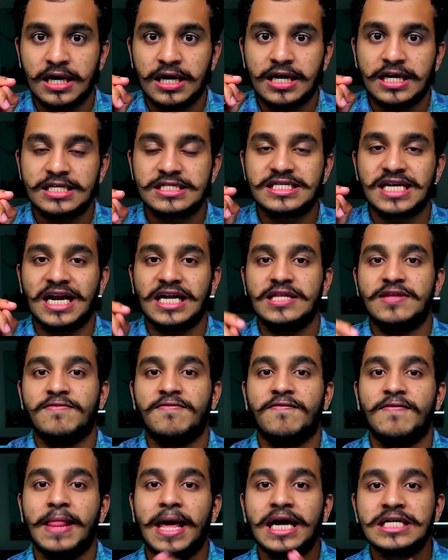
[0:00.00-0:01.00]
is that the
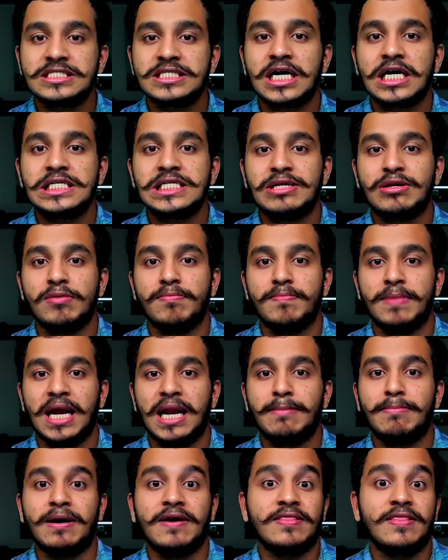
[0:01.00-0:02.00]
flashcards that are
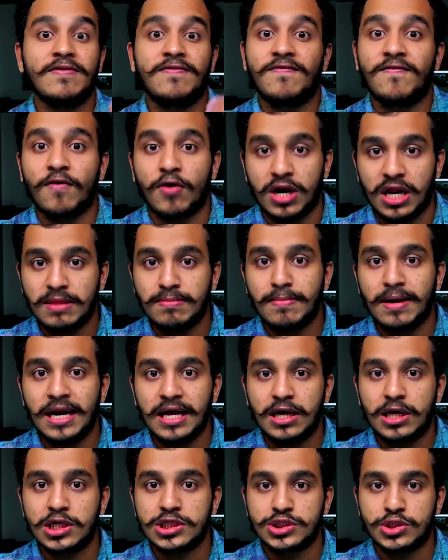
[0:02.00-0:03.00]
made by the foreign
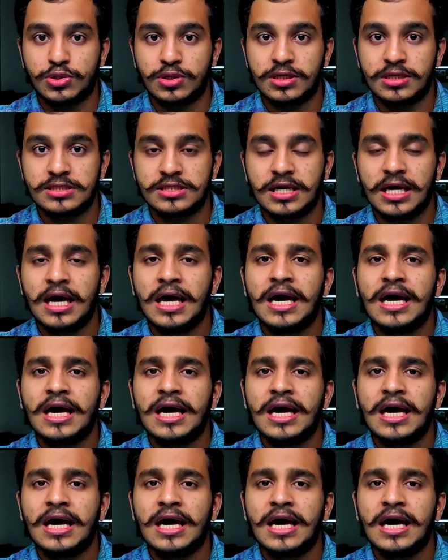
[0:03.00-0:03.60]
medical students,